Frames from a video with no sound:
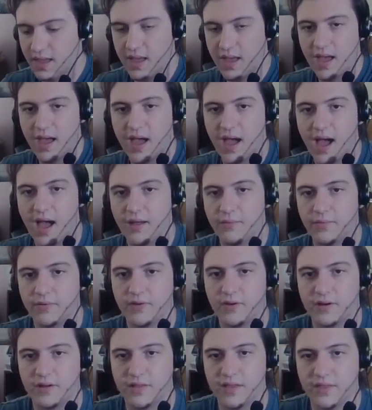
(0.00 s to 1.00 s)
and we've
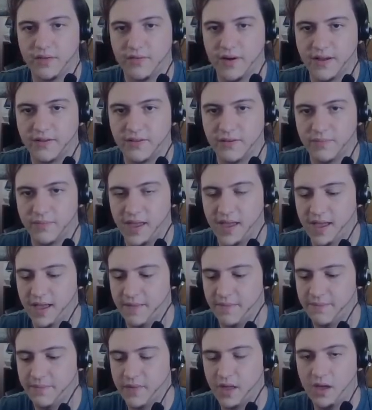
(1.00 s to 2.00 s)
got another item here
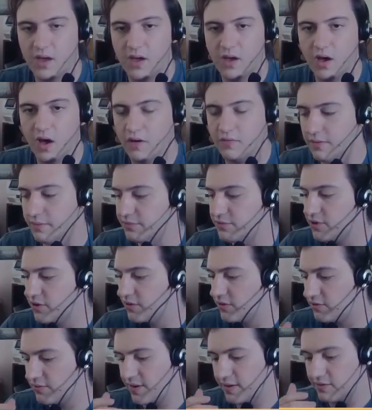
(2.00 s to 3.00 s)
of obscuring
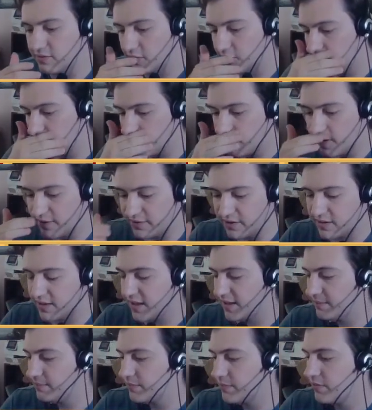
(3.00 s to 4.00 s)
terrain. So theoretically,
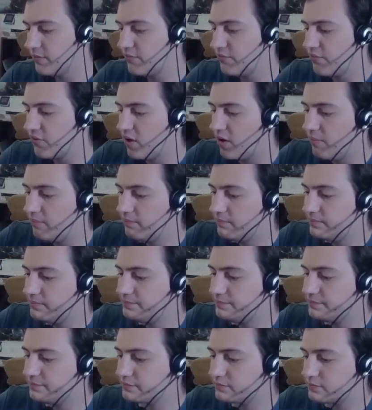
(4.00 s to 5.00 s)
from
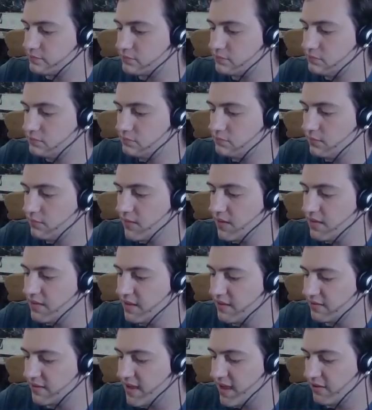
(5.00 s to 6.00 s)
this
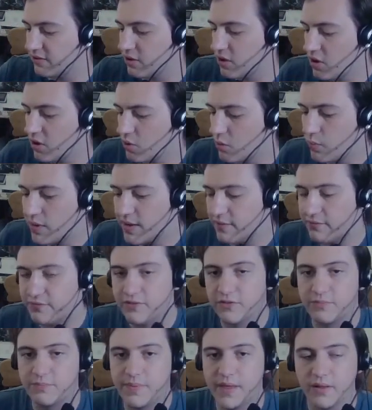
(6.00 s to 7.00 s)
kit, we have
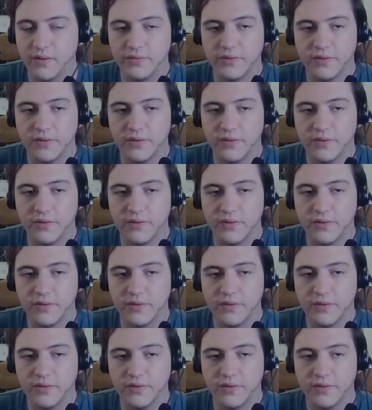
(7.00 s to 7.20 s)
just built